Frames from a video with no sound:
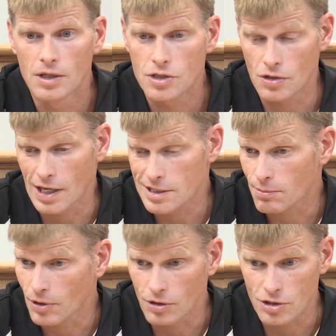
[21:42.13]
So that's a
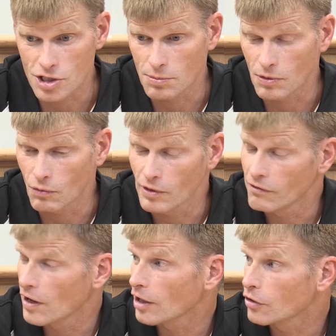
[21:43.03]
partnership that we
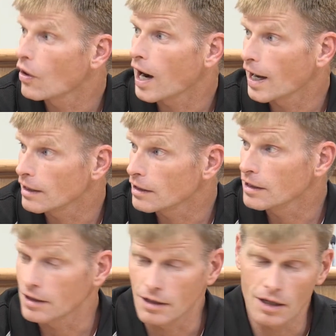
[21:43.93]
value
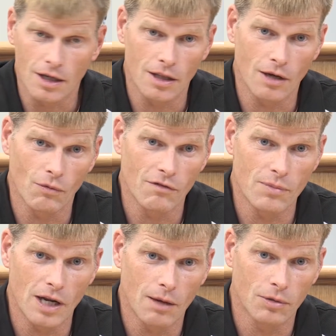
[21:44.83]
highly and that we've
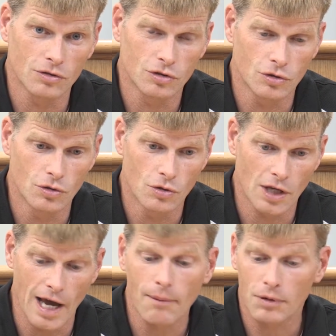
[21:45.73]
been able to
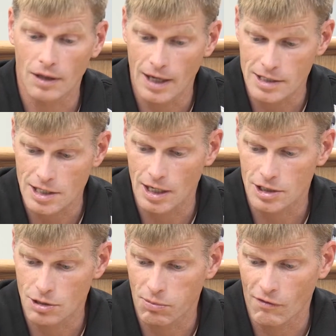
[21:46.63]
capitalize
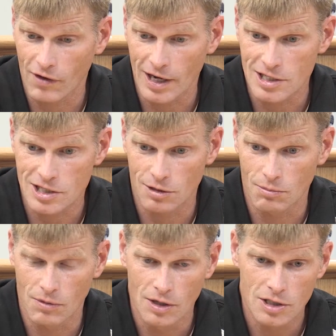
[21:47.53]
on to provide
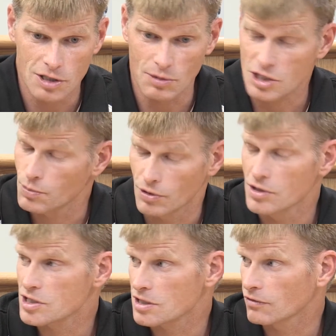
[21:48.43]
some
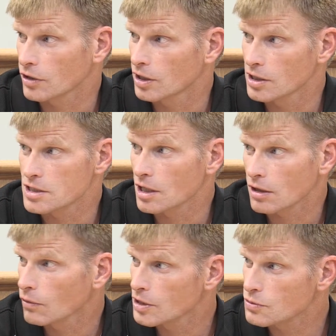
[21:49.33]
experiences for kids that
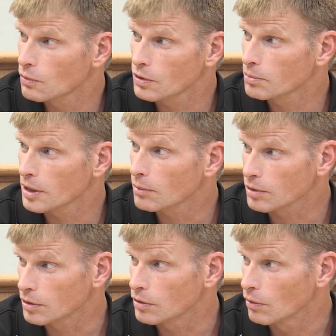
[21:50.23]
otherwise we wouldn't be able
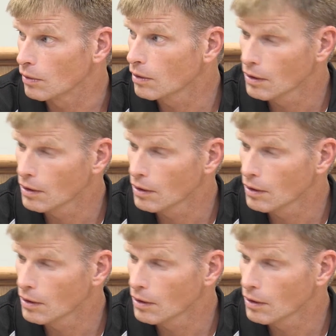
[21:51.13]
to do.